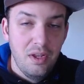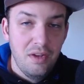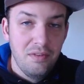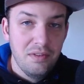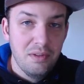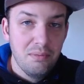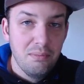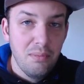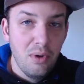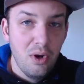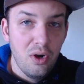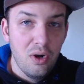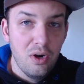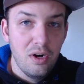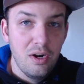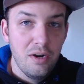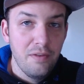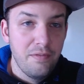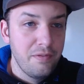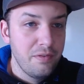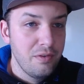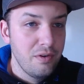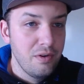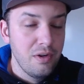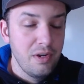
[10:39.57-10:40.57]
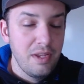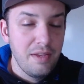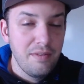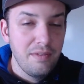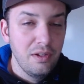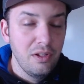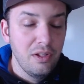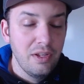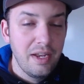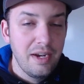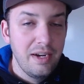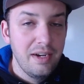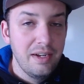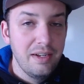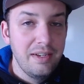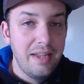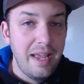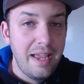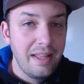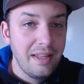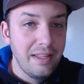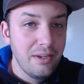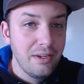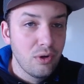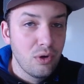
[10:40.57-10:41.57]
of the bar if you're even looking at a
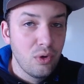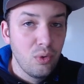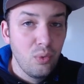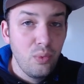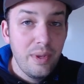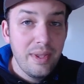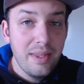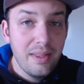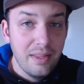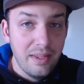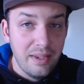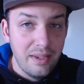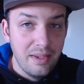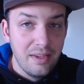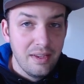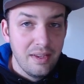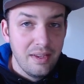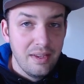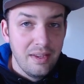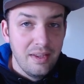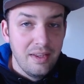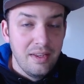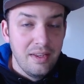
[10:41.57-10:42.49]
daily or a weekly